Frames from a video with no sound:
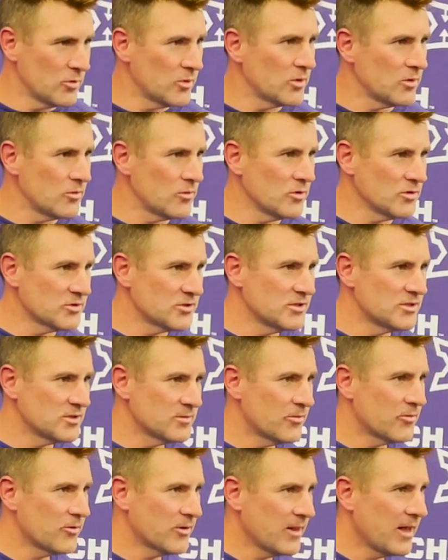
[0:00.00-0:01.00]
we'll, we'll, see
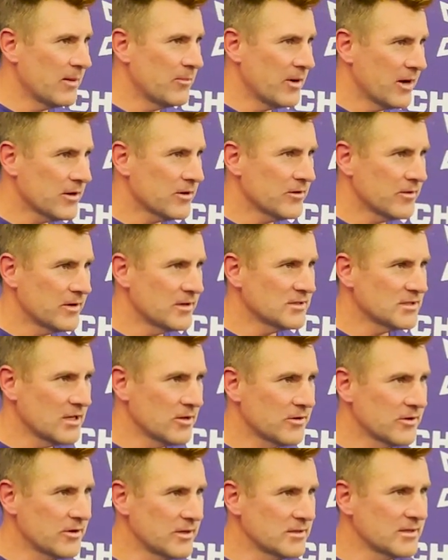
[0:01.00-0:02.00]
some three linebacker things
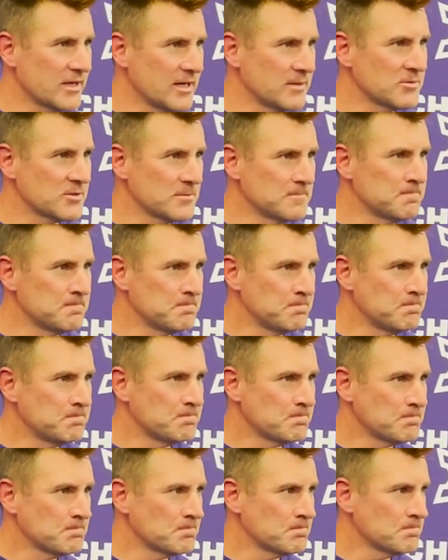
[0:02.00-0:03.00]
out there at times are
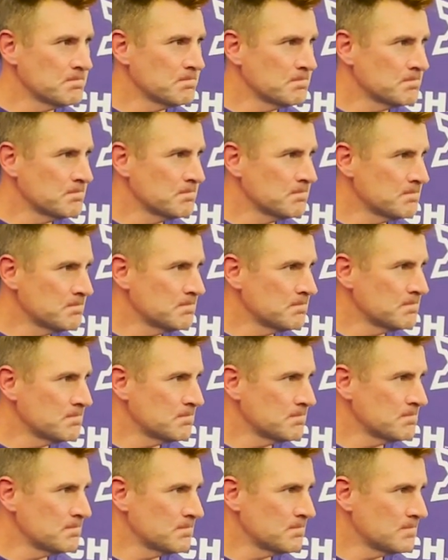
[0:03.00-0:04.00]
you able to get a little more
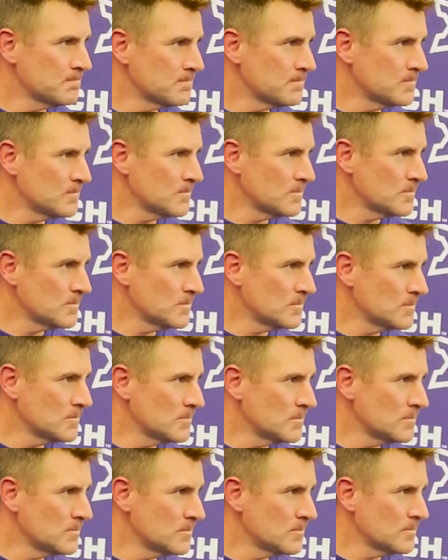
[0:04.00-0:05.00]
advanced with your
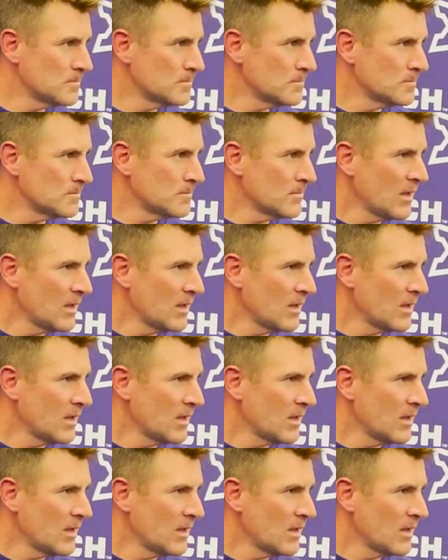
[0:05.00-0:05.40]
guys now